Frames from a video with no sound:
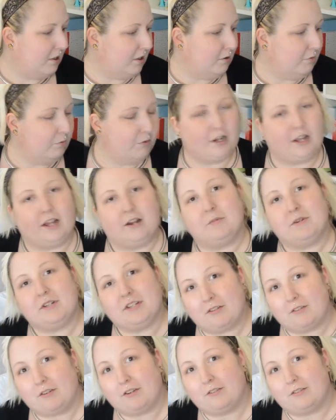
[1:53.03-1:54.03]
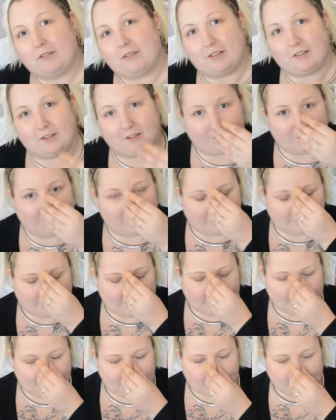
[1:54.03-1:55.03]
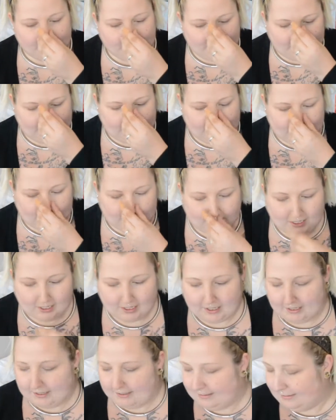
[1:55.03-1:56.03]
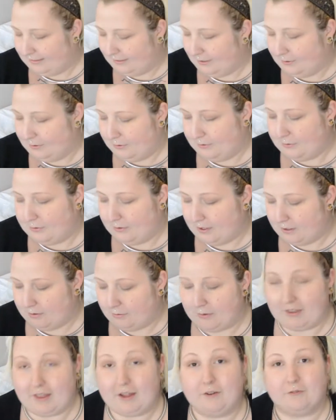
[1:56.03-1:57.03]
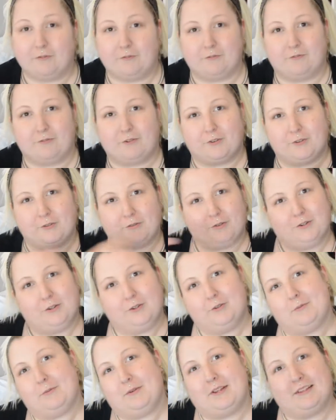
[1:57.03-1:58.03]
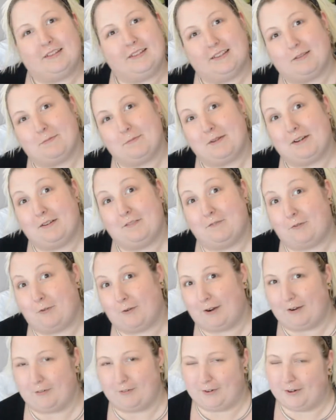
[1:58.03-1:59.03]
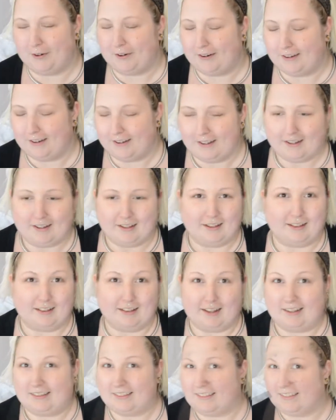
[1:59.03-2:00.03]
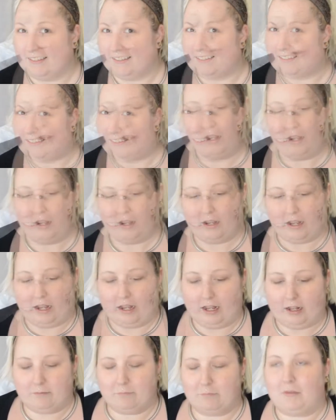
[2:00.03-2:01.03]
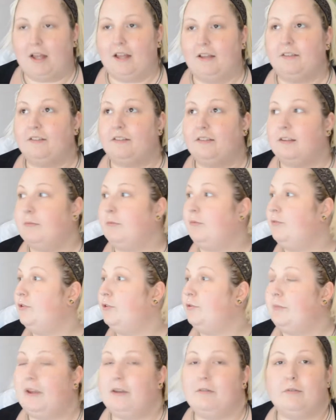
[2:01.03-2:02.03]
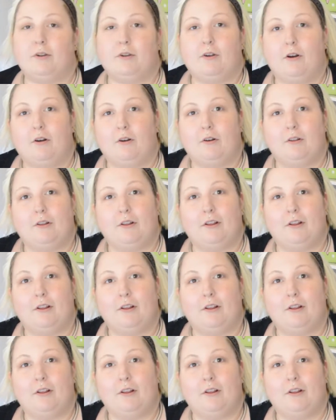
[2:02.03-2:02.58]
what kind of materials to look for, that sort of thing. So without further ado, because it's been forever, let's get started. As some of you may recall,